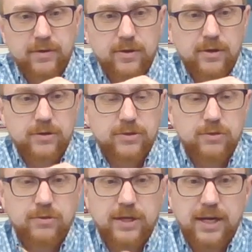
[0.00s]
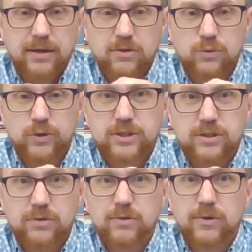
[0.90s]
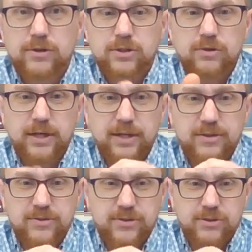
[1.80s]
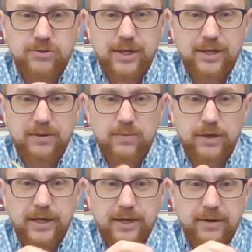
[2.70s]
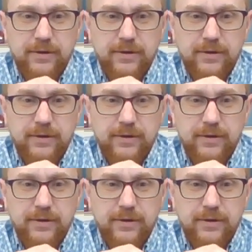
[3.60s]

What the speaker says: So you can twist your strands. This is stranded wire.